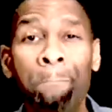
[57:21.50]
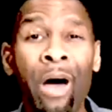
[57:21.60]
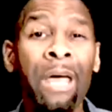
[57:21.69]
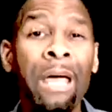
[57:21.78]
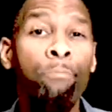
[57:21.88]

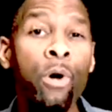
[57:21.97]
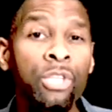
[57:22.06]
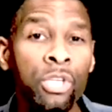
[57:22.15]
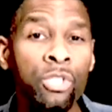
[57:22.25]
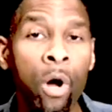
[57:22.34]
agreement. Building
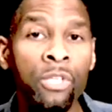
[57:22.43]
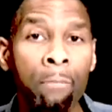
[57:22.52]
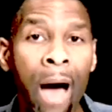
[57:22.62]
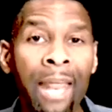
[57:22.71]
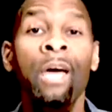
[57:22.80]
bridges towards
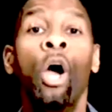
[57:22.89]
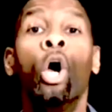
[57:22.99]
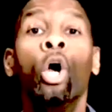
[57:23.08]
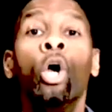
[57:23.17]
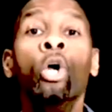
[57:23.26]
somebody
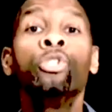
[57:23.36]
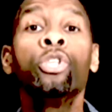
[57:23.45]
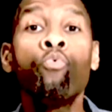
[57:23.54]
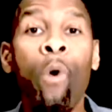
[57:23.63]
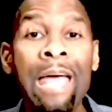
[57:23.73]
earns
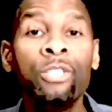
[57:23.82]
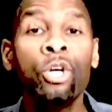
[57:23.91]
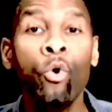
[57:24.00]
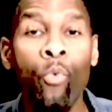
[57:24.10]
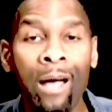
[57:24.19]
the right
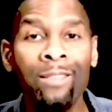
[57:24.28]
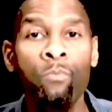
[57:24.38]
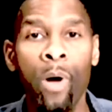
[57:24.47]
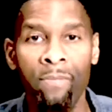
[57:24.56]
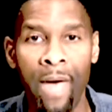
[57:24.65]
to correct
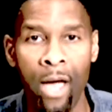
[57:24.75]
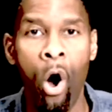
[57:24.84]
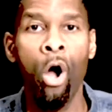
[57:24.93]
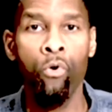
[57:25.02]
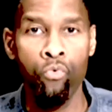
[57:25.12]
them when they
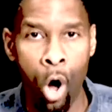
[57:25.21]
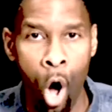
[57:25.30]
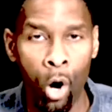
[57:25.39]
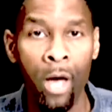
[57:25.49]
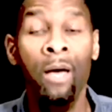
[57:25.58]
are
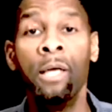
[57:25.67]
wrong.